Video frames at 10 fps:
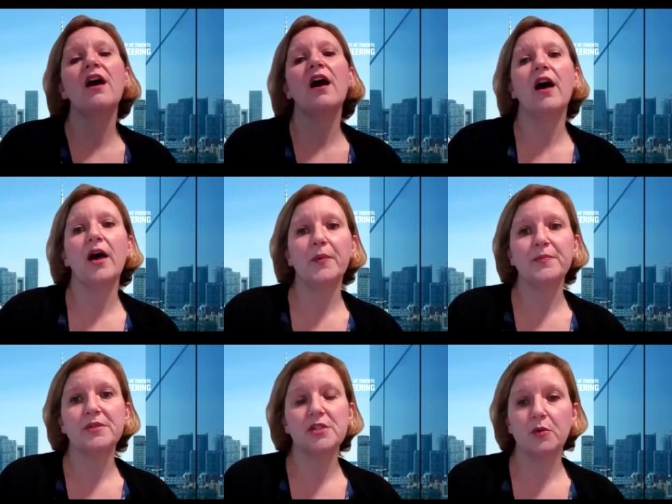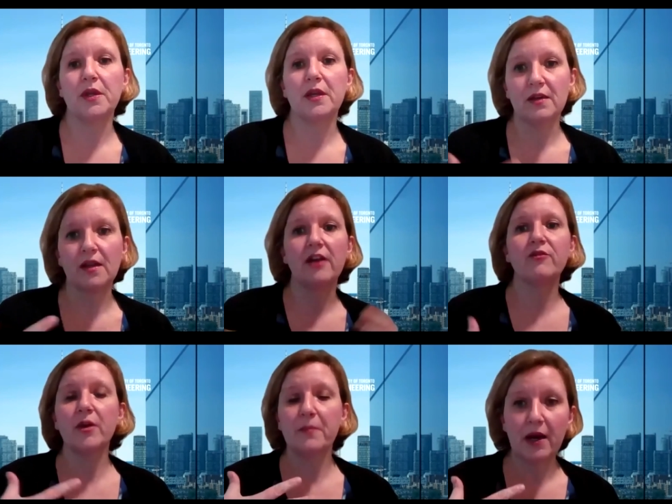so that we can kind of
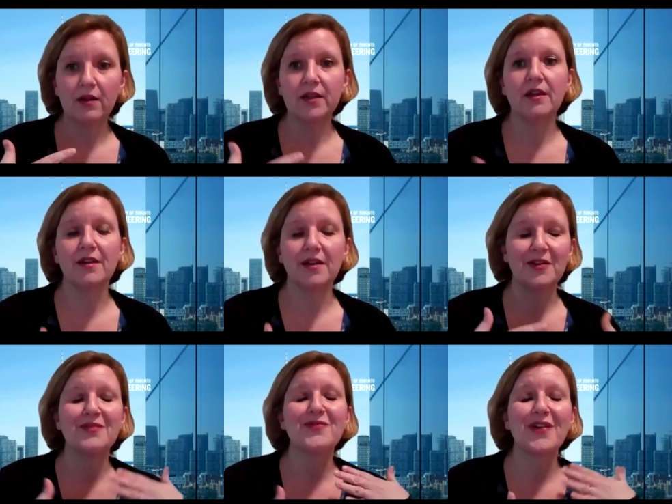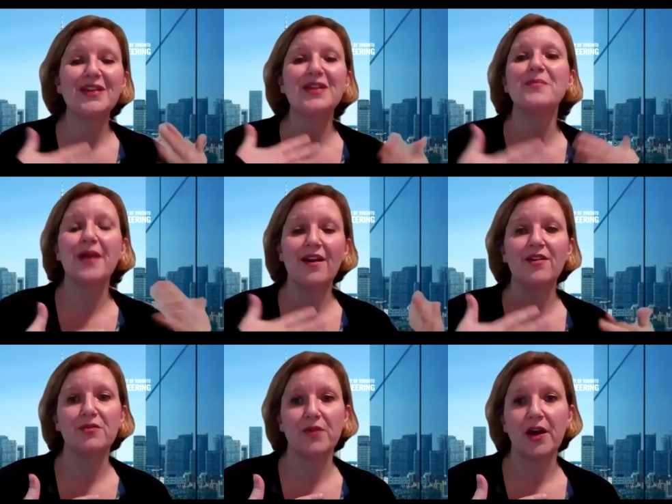fairly compare
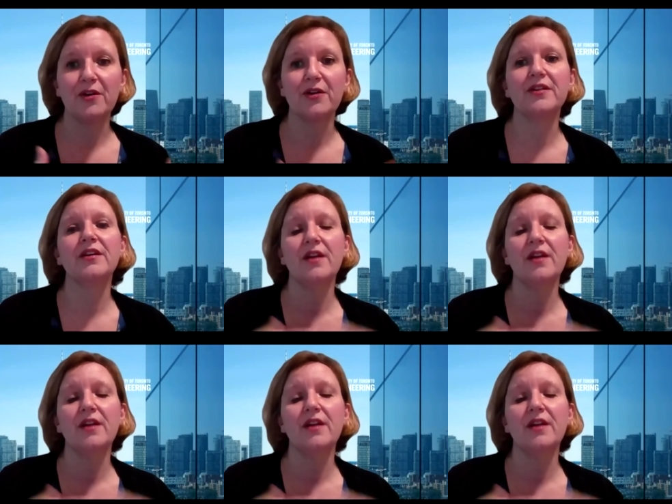your record